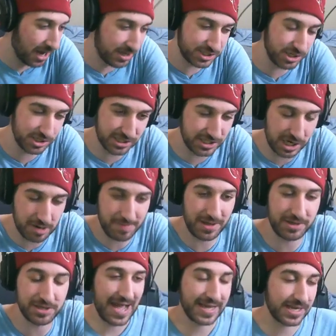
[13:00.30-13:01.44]
seriously, talking
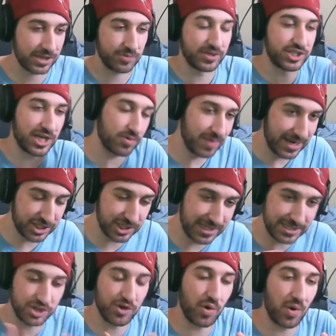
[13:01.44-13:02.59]
about, you know, I got the regeneration
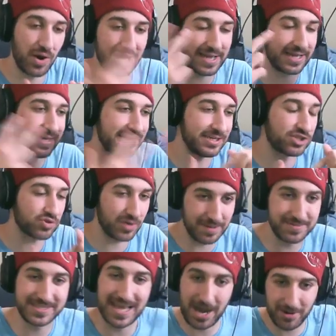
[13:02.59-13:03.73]
that's annoying. He
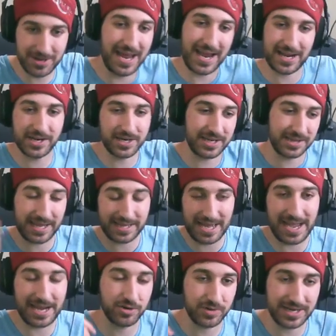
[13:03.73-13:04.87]
screams out in angry, like
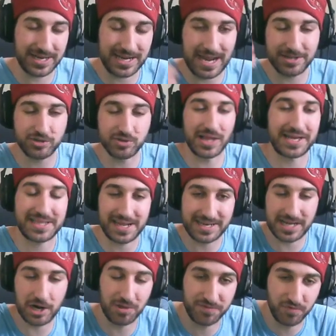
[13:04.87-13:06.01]
angry. And I do like that he
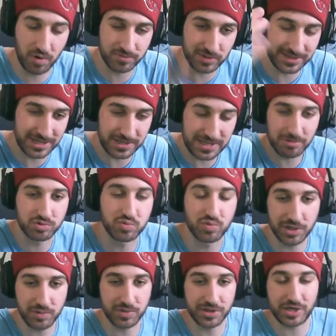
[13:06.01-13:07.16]
got all the forms right there. That was
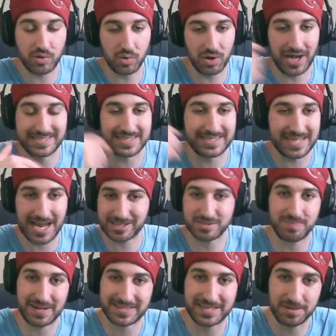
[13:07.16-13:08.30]
really, really cool. I did not
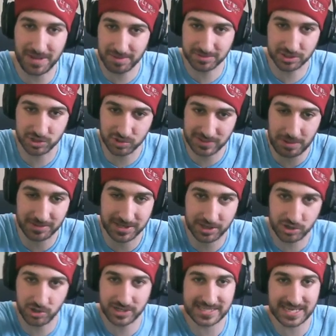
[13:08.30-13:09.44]
expect that he'd be able to do that within a
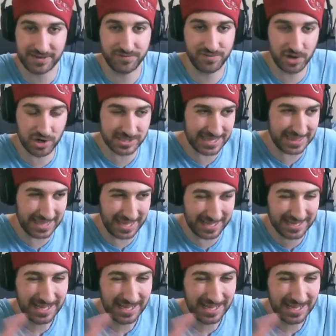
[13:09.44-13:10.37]
30 second verse, I think.